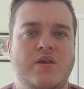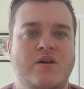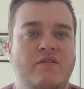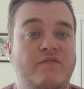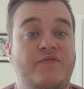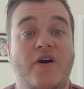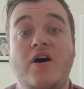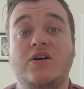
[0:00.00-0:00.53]

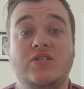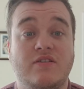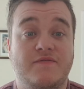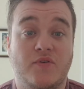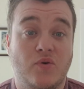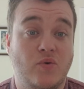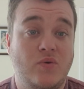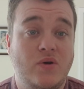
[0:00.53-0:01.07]
first of
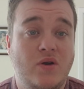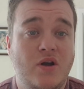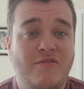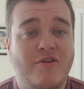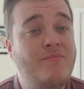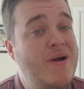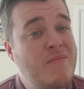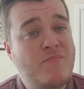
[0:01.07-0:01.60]
all,
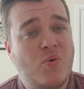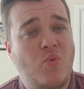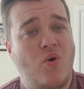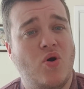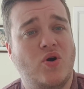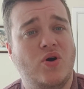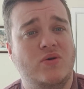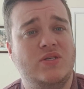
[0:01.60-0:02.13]
remember
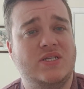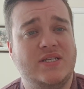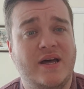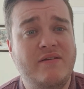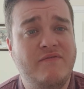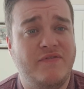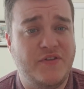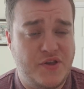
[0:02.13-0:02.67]
what God's
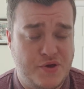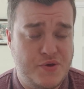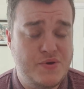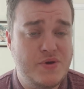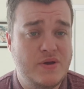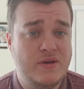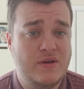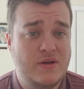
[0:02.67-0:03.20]
done for you.
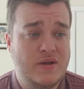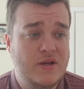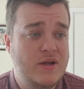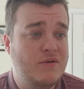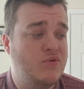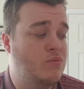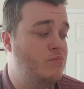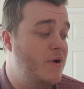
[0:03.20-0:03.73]

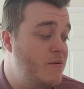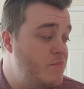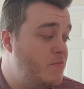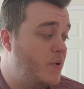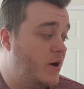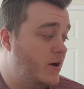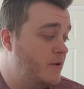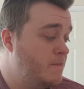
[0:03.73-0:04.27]

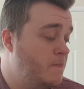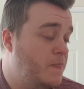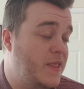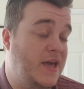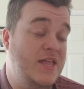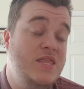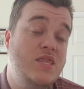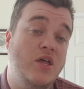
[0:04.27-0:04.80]
Remember
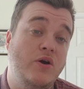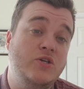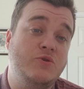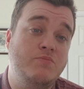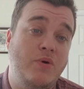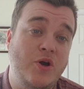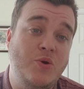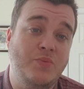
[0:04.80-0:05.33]
in those
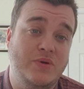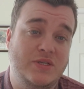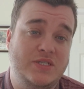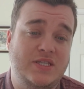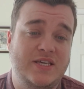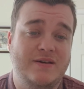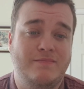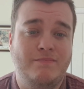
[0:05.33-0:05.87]
moments
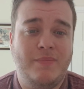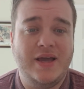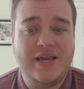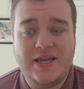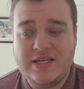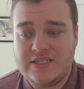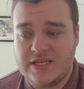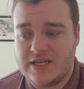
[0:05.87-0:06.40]
the
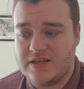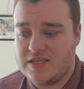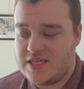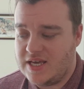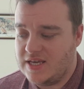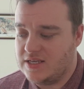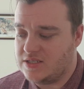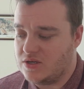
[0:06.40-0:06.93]
amazing
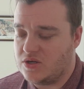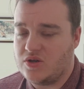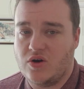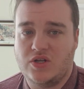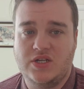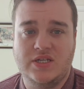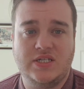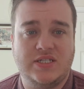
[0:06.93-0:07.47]
things that
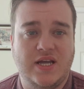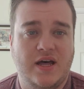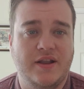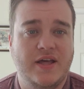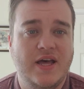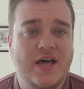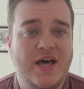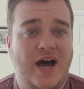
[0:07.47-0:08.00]
God has done,
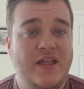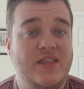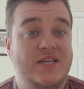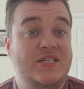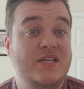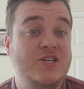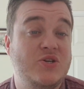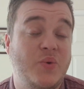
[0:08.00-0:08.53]
and the
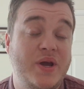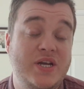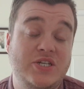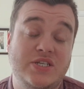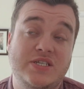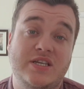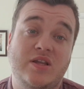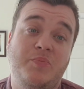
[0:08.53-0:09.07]

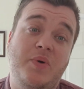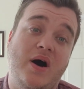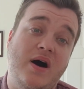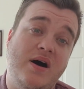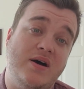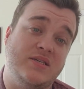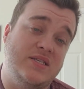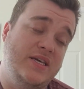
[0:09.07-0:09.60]
situations in the
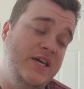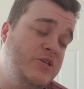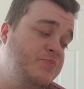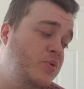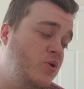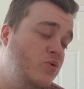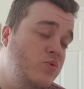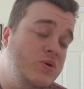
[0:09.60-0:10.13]
past that He's
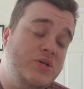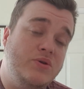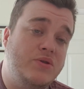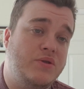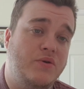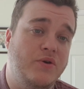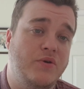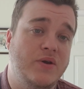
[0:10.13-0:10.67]
pulled you
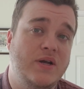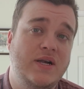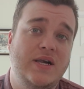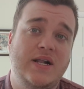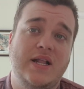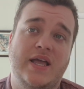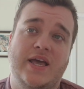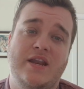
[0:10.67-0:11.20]
through
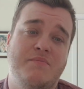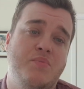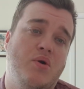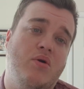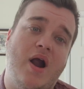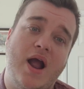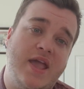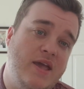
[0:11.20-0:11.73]
in
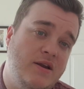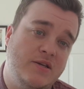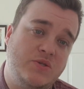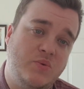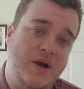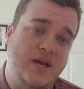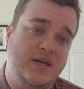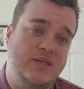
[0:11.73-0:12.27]
miraculous
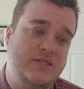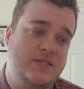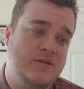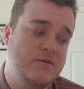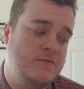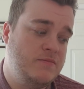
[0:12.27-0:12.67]
ways.